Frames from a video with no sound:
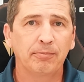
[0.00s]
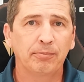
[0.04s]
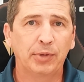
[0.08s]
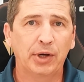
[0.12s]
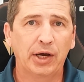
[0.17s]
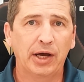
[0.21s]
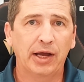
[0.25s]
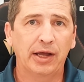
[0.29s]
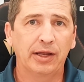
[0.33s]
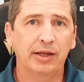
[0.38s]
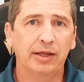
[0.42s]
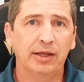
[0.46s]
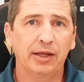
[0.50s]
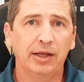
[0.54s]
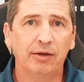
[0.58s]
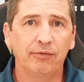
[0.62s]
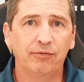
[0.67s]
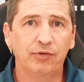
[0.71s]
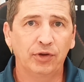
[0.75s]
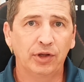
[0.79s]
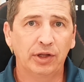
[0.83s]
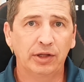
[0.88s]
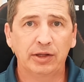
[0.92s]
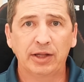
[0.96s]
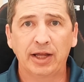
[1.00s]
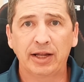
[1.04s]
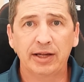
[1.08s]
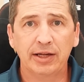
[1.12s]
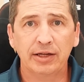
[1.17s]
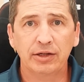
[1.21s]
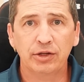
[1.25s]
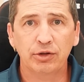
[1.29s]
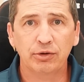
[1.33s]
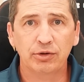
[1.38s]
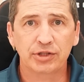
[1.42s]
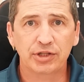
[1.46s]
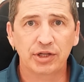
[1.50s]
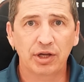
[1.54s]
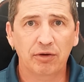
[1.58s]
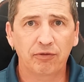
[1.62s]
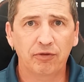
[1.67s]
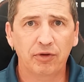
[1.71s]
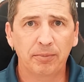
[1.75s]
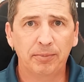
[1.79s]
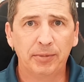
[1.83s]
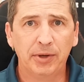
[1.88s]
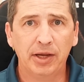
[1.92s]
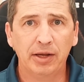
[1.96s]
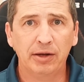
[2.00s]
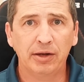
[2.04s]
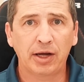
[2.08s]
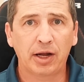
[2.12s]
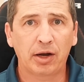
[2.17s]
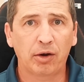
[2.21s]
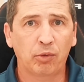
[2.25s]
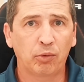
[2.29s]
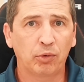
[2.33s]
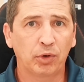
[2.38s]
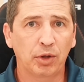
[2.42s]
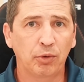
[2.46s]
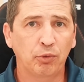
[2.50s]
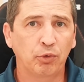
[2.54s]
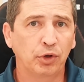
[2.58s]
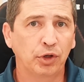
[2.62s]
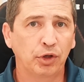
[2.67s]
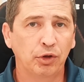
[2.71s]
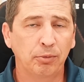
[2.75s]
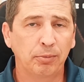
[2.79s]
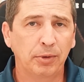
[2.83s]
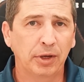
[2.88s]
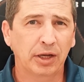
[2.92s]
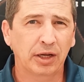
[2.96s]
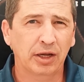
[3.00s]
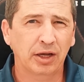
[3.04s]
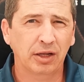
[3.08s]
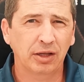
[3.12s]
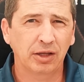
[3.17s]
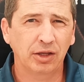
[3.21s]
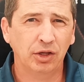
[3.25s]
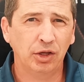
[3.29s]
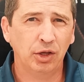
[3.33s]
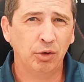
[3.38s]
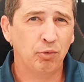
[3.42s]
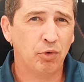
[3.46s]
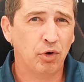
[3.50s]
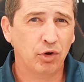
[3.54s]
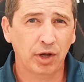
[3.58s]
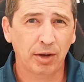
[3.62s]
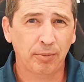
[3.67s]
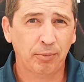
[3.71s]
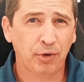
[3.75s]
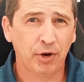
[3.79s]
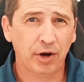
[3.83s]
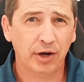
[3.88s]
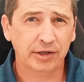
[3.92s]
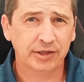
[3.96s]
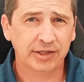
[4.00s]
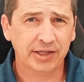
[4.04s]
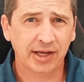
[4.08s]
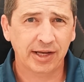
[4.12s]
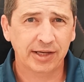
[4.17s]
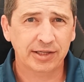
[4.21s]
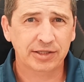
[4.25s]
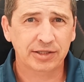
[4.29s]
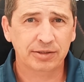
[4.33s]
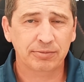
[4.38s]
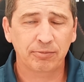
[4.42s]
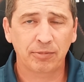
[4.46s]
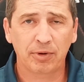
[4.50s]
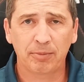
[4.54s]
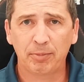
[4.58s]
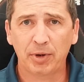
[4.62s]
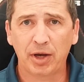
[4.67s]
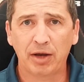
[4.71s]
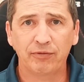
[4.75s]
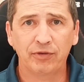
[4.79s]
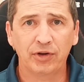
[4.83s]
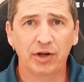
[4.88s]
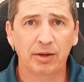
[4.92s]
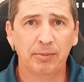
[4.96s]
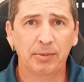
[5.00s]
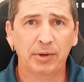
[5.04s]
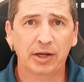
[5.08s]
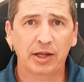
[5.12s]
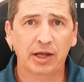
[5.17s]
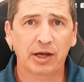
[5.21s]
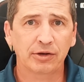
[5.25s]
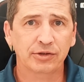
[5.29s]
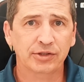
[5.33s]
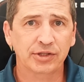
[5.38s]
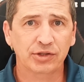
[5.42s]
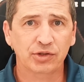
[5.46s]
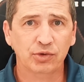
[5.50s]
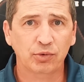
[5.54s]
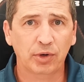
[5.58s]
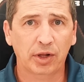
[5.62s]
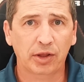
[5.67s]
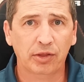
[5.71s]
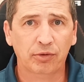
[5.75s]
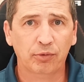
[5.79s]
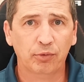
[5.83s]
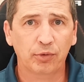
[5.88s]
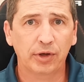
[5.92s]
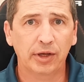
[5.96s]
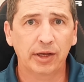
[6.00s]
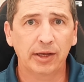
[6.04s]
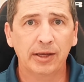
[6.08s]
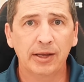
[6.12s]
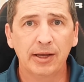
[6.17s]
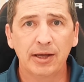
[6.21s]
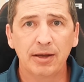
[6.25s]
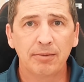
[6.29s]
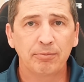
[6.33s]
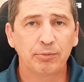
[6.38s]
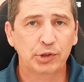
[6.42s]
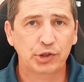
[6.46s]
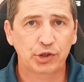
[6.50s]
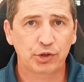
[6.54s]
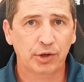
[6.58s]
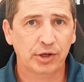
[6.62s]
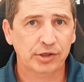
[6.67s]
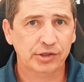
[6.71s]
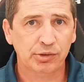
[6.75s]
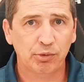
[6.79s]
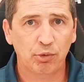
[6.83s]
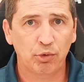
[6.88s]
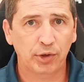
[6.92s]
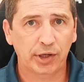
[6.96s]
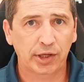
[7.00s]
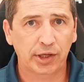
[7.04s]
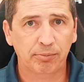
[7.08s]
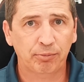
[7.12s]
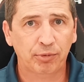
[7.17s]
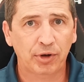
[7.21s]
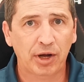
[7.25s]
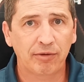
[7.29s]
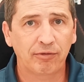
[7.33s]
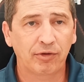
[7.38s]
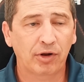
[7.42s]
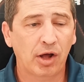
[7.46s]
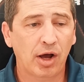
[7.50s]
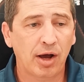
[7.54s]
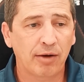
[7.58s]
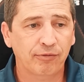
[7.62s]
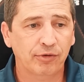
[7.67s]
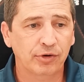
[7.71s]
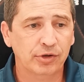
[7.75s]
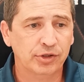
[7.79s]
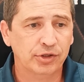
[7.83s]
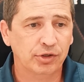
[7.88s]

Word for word: but if they didn't do a COVP, not only will you won't get prioritized above anybody else in 23, but you also won't get the private offer.